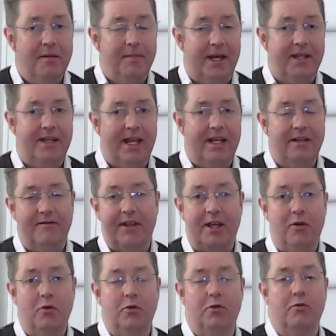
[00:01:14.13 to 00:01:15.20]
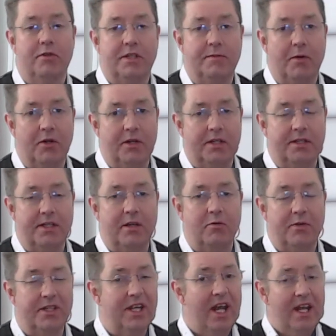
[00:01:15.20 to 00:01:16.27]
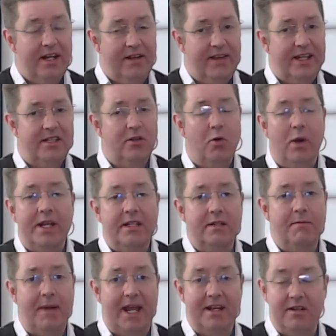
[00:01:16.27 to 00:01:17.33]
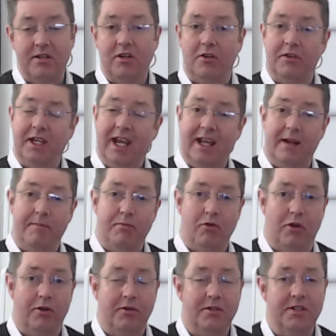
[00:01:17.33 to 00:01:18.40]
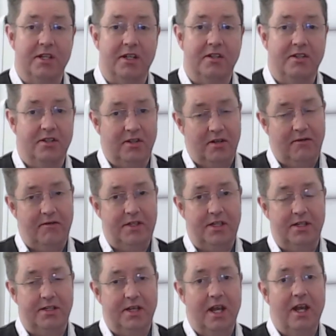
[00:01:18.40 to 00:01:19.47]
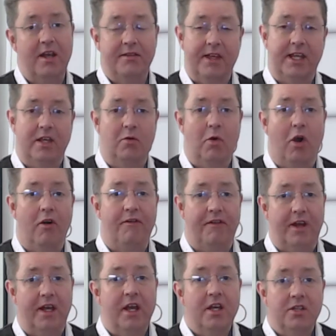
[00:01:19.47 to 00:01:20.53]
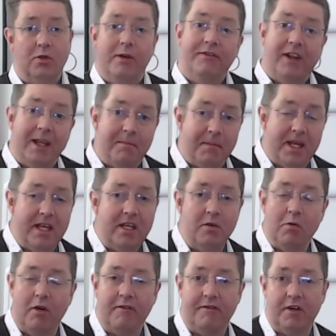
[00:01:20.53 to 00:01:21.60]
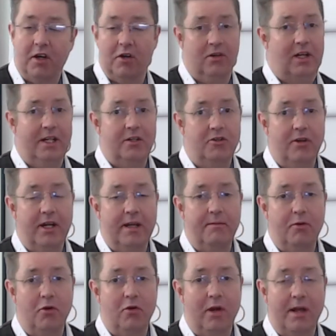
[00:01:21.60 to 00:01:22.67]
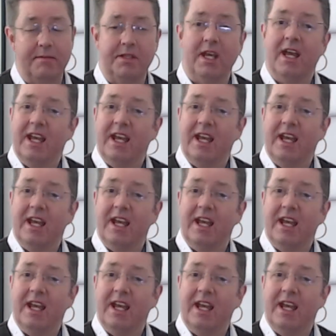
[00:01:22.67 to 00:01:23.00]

by the end of that autoresponder sequence? Now, that's quite dependent on the kind of products and services that you offer. So if, like me, you offer online training programs,